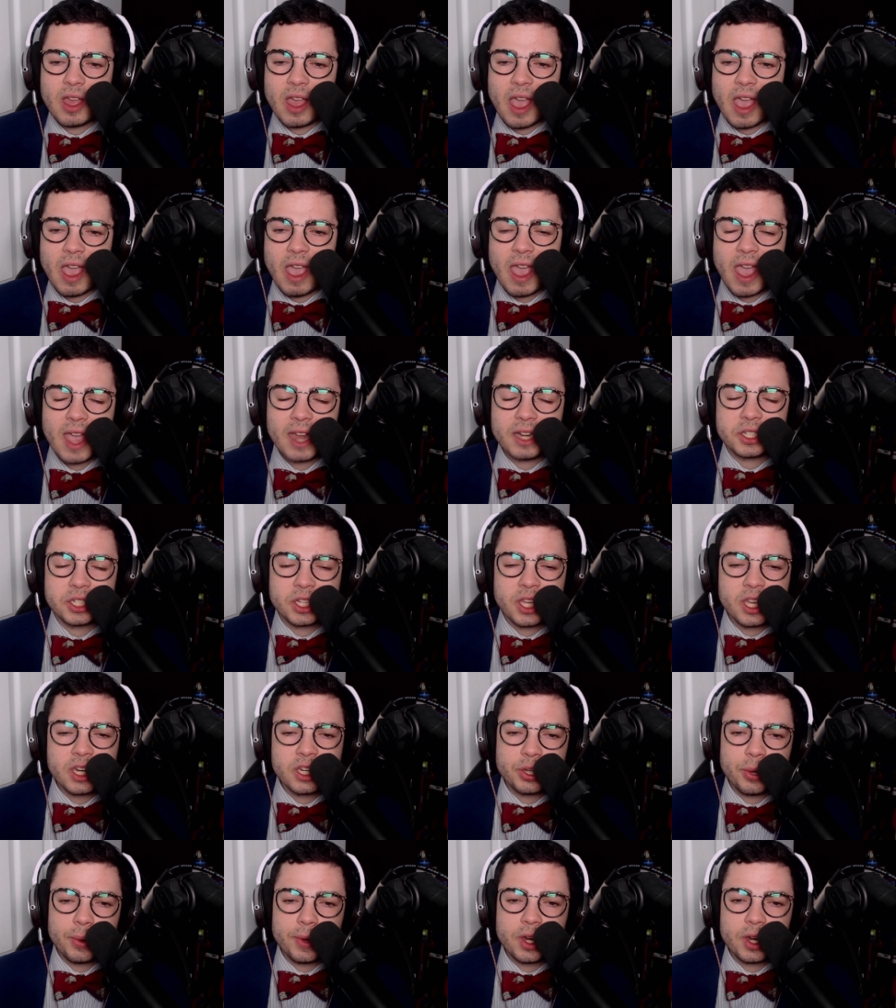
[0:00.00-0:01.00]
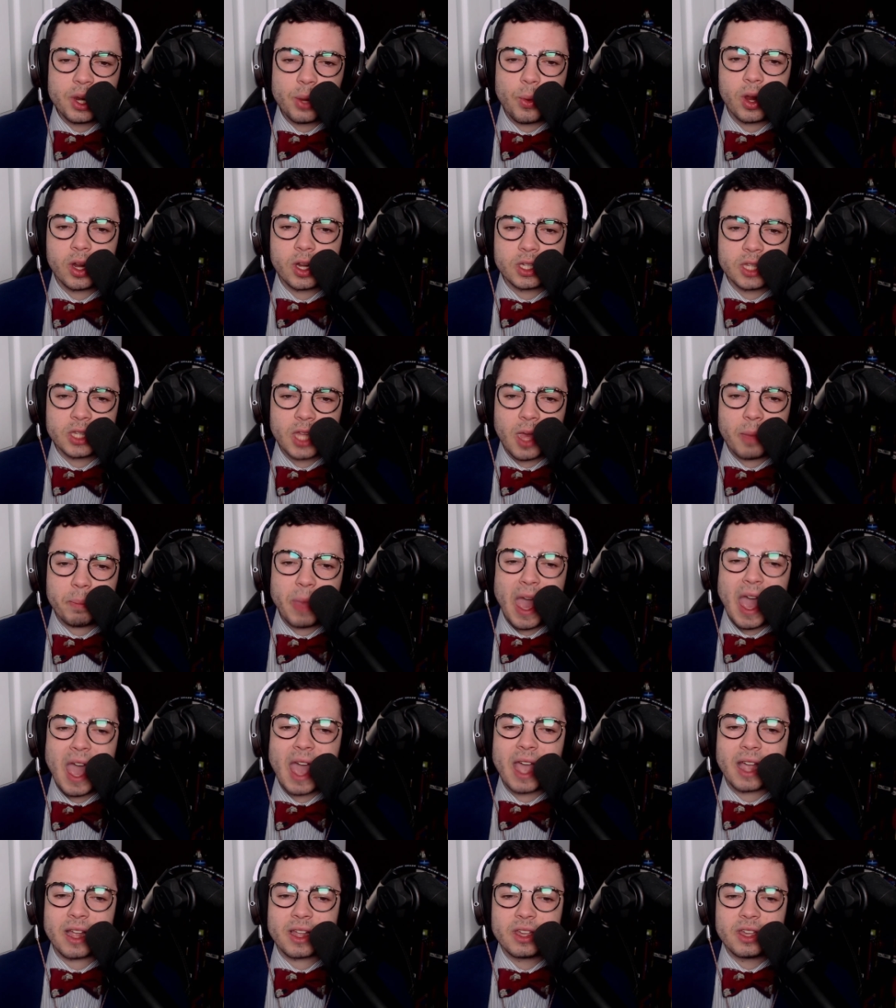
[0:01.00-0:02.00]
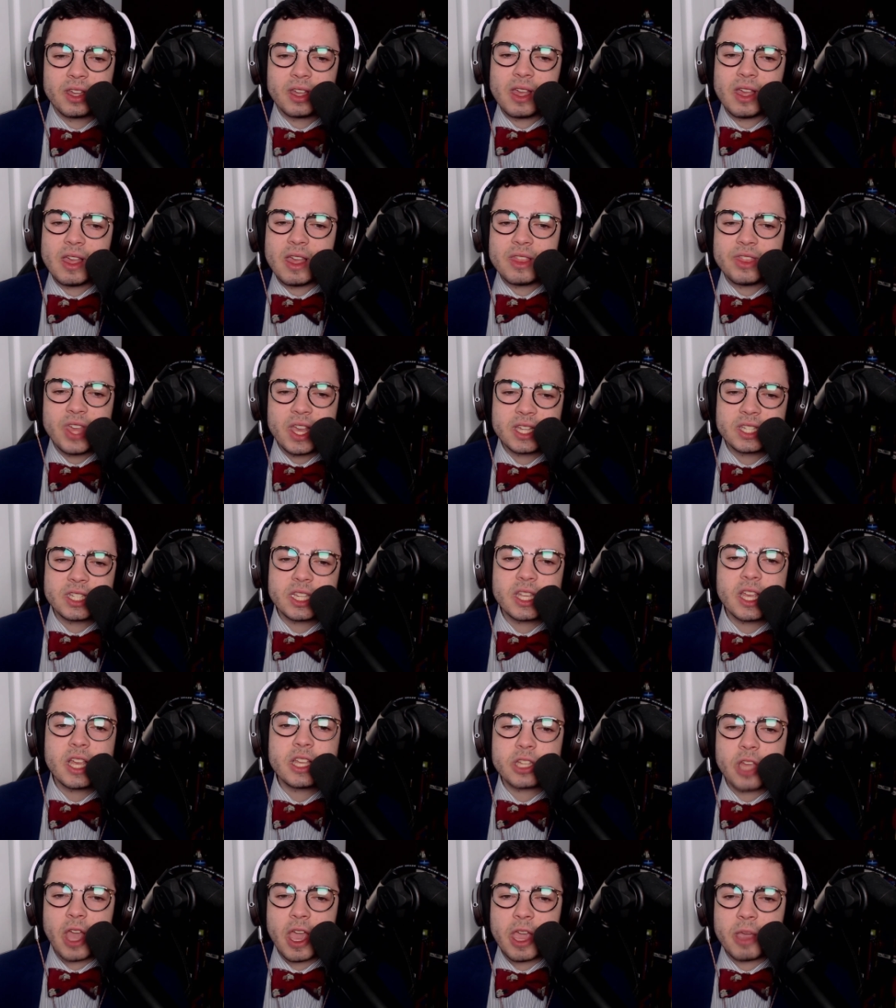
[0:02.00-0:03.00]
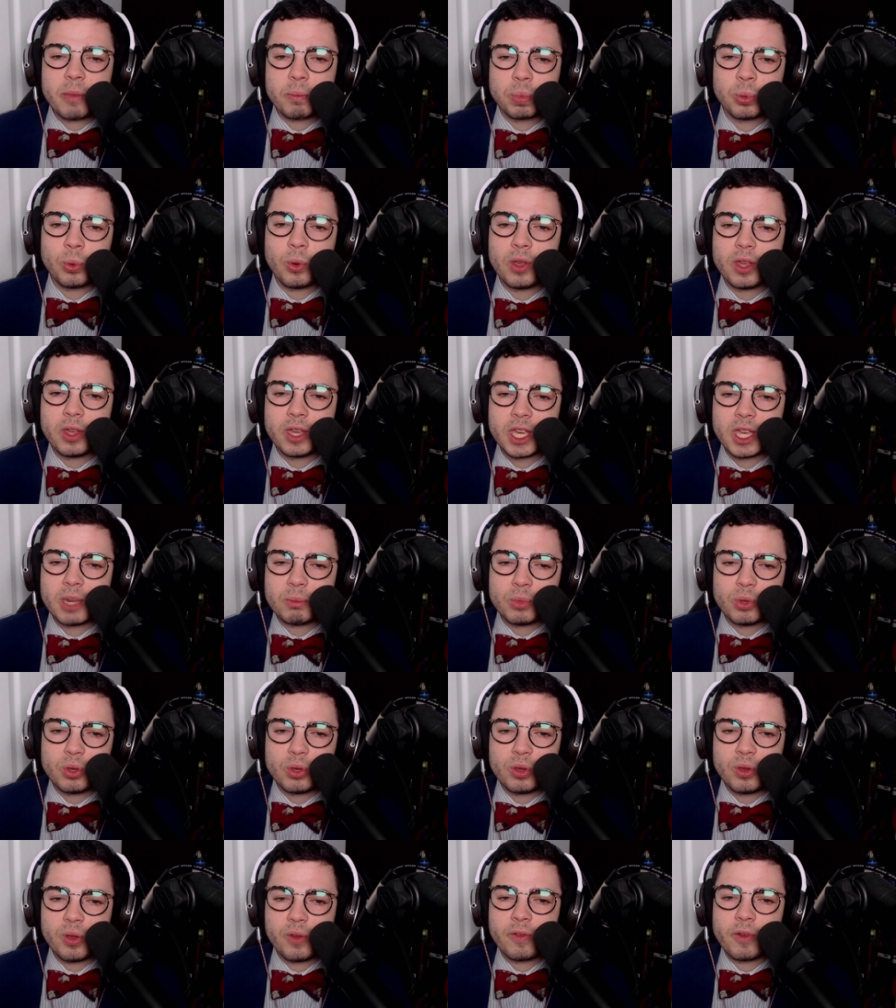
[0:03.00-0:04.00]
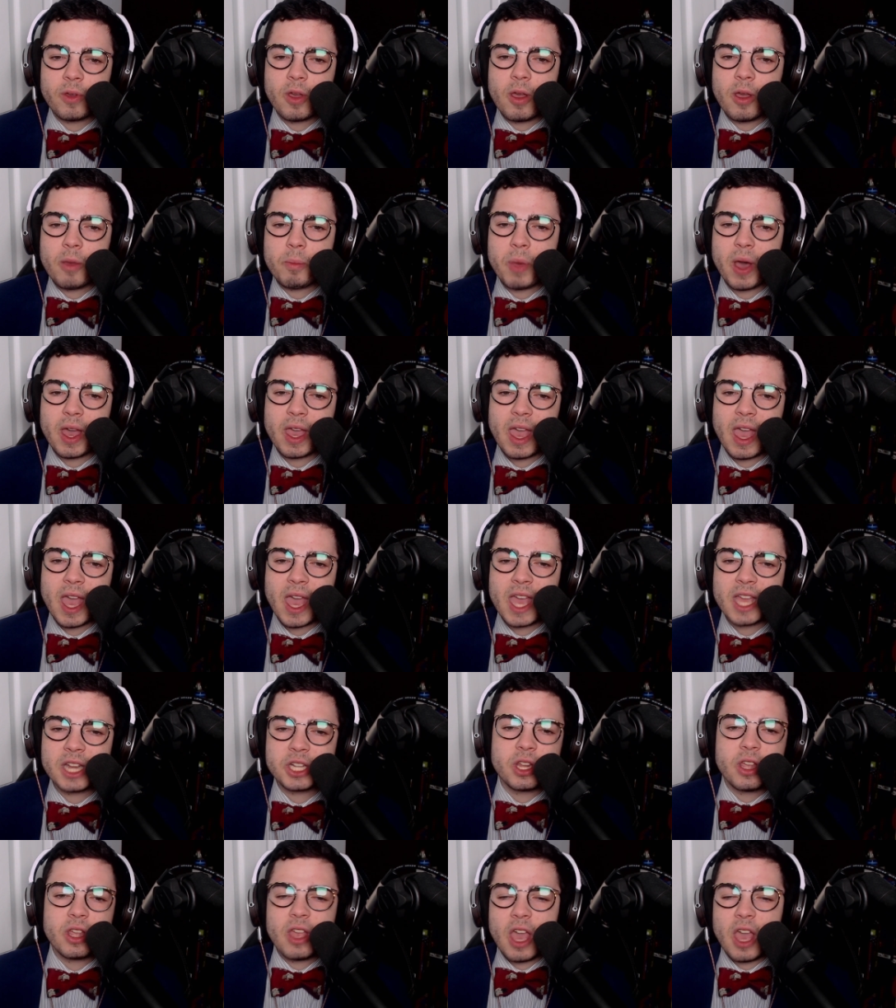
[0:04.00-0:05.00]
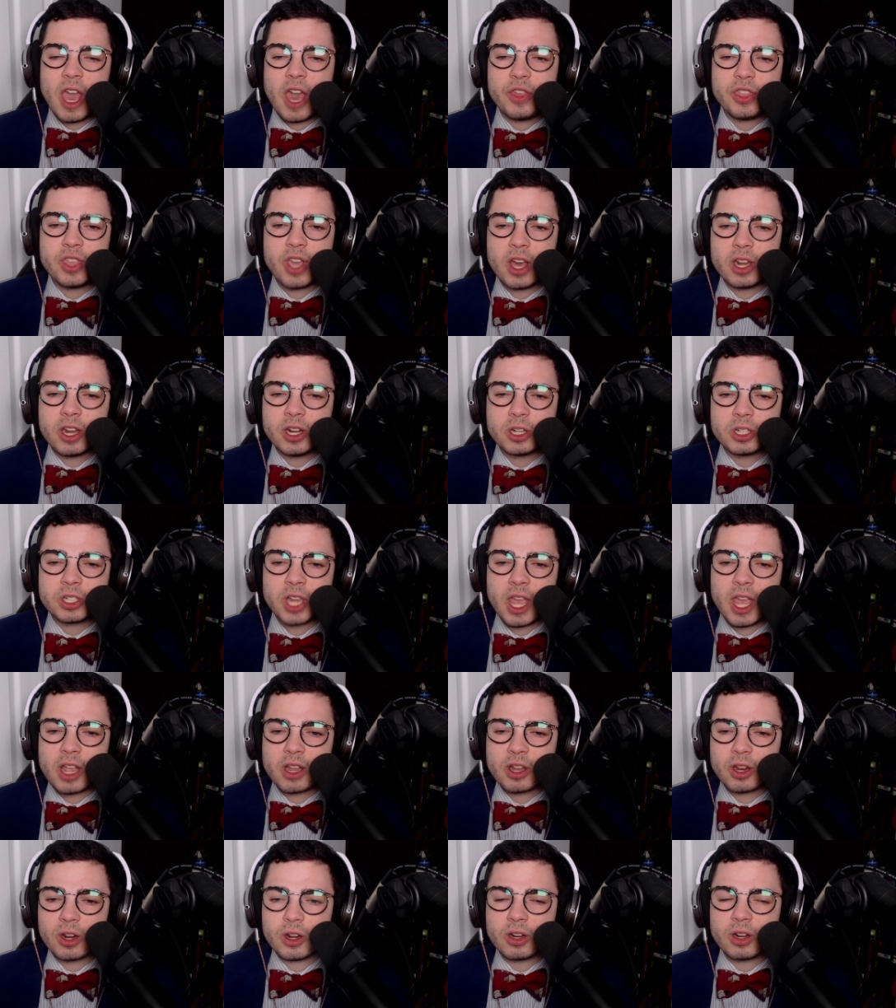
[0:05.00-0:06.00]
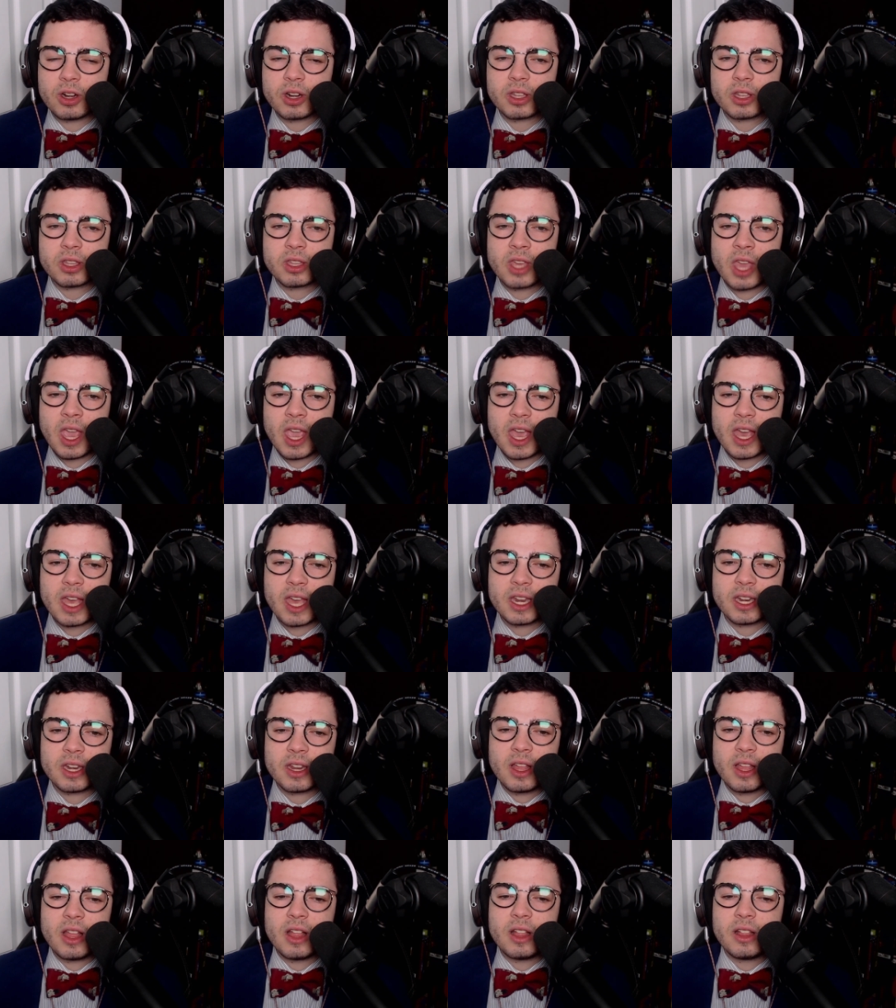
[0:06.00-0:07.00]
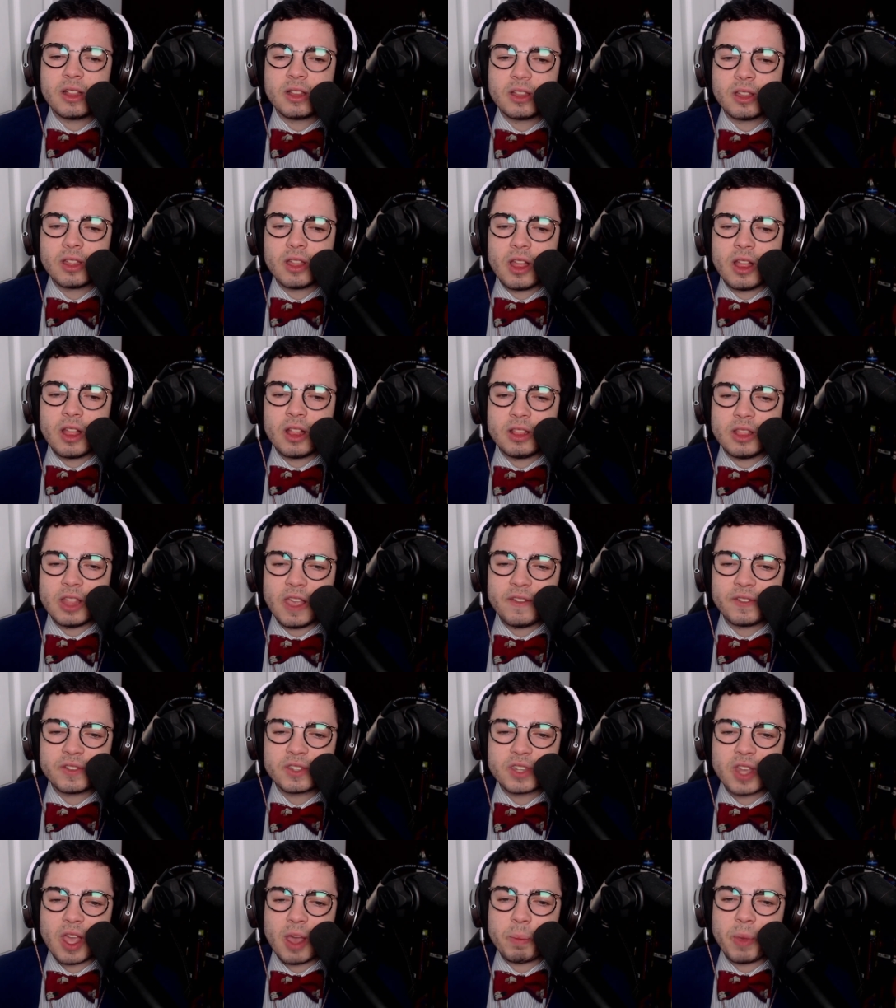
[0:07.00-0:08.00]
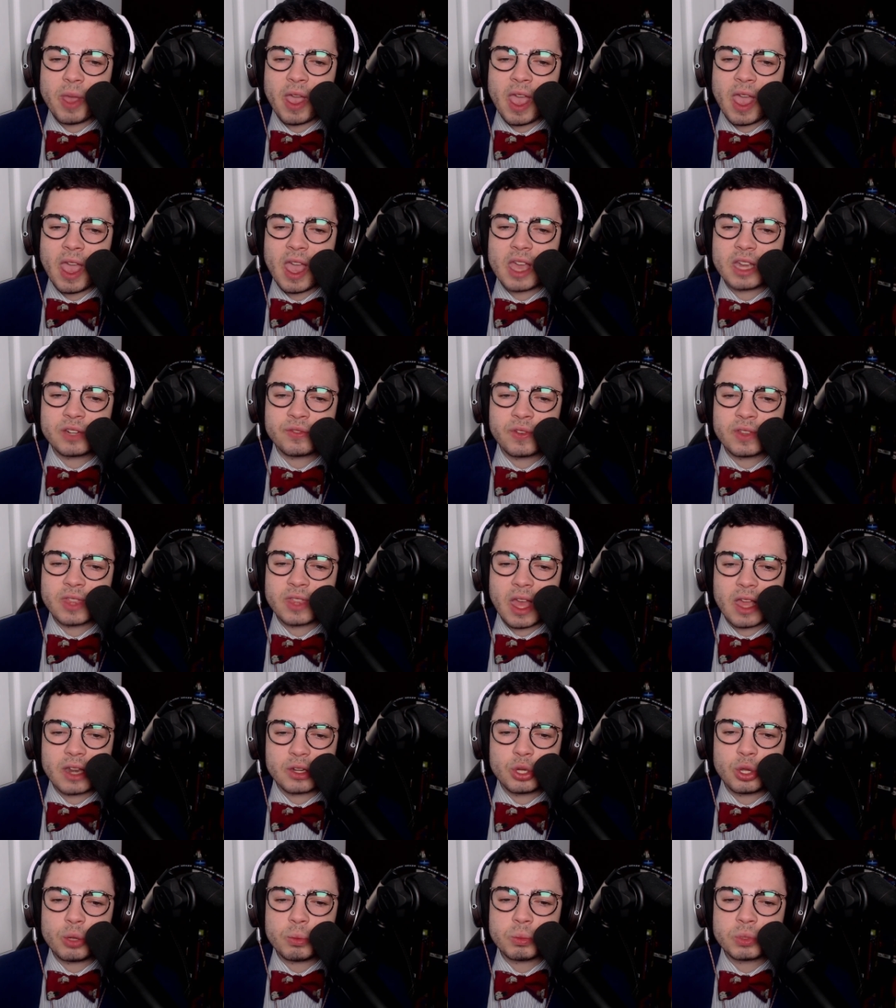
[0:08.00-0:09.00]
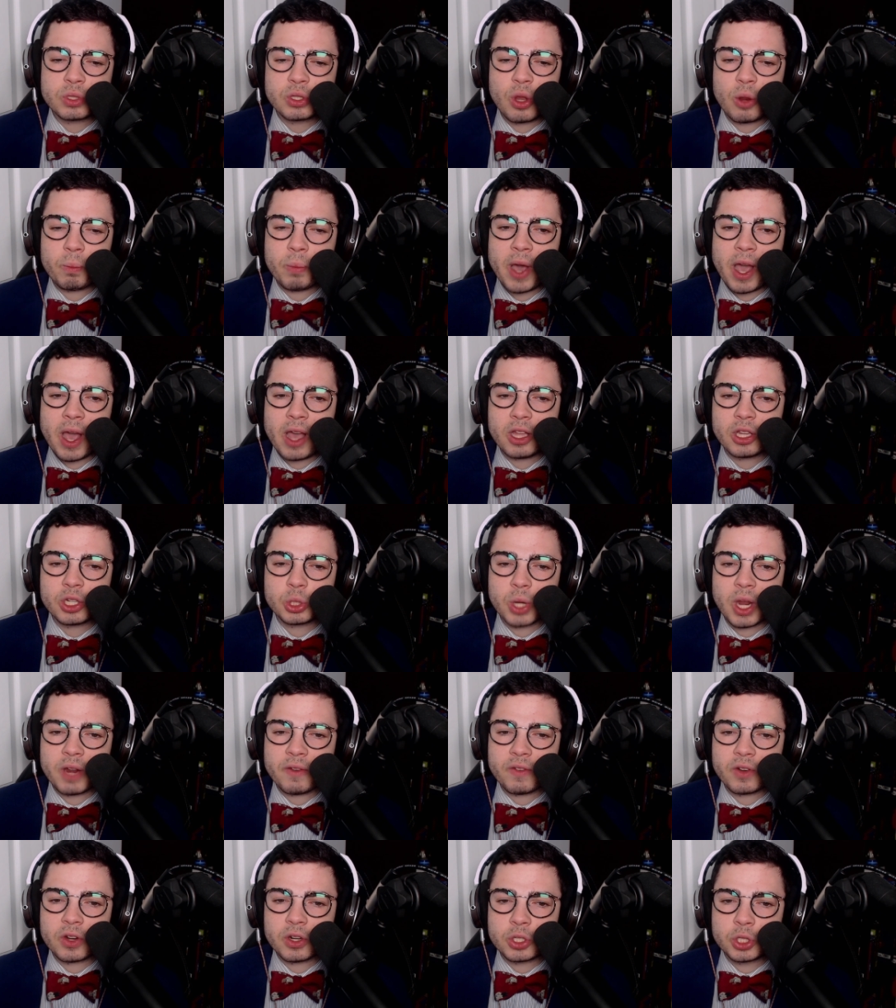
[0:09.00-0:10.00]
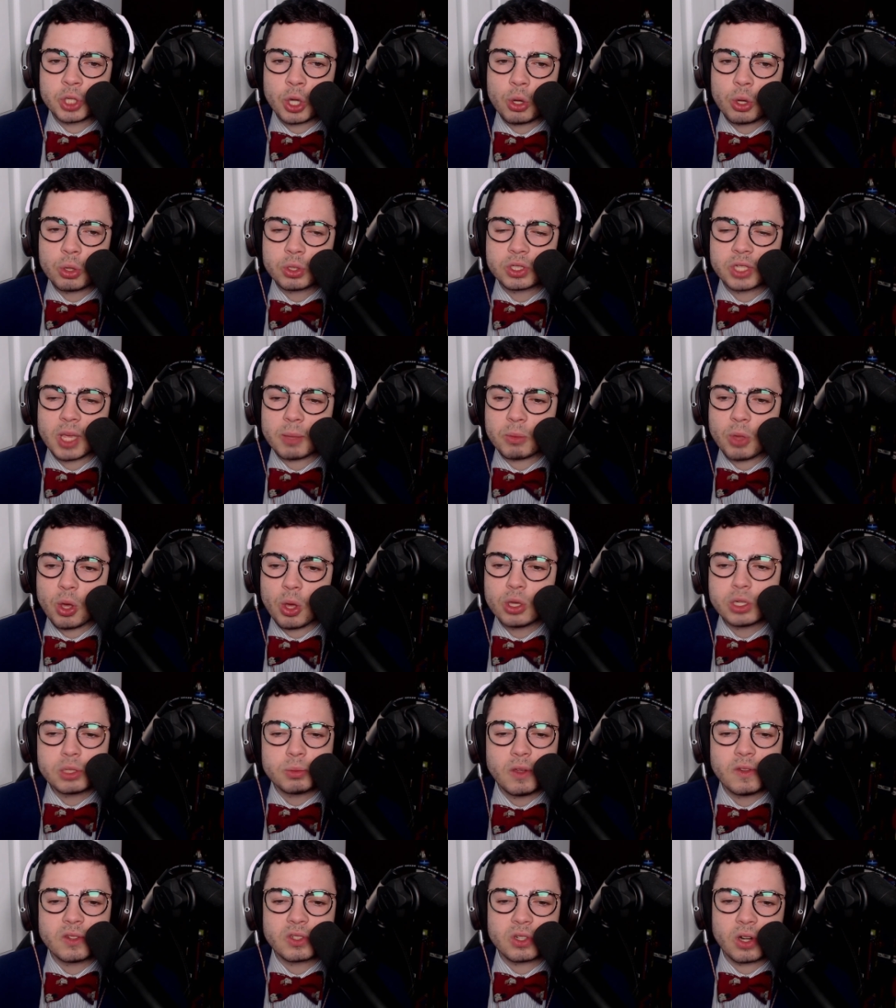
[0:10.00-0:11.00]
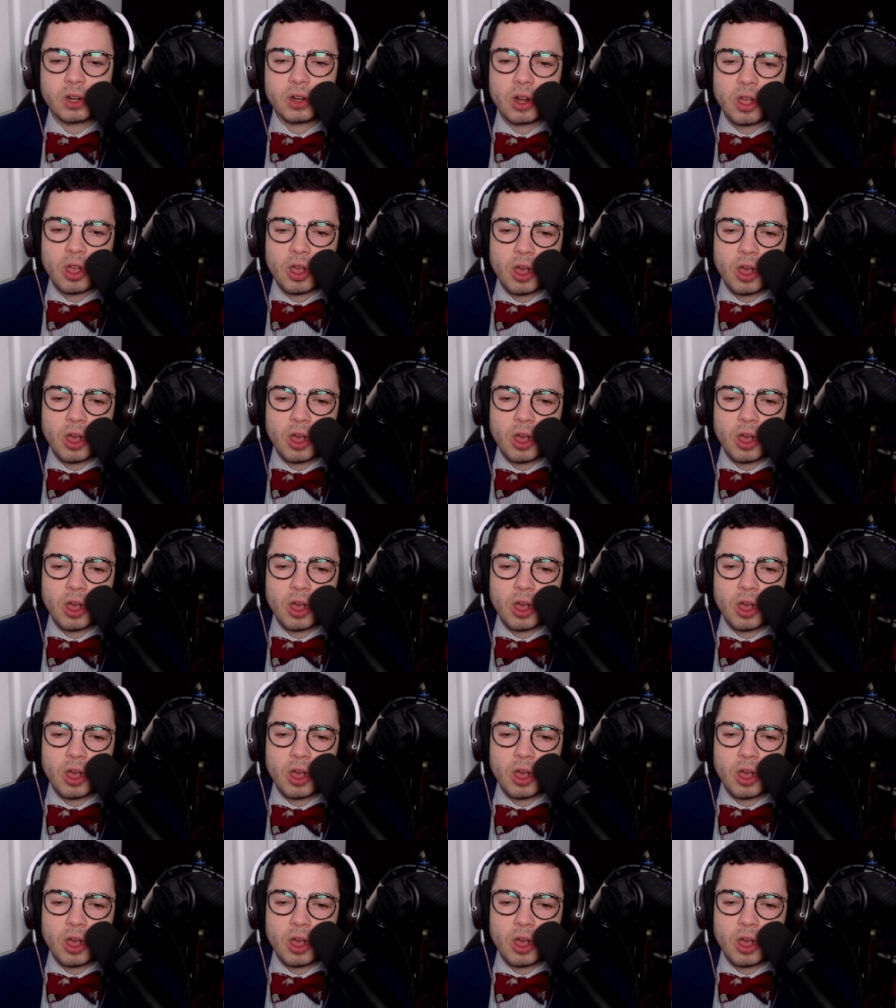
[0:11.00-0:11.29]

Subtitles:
Edge continuing to work on that back. This is a brilliant move by Edge. If the Undertaker can't lift up Edge for that tombstone pile driver or chokeslam, those moves are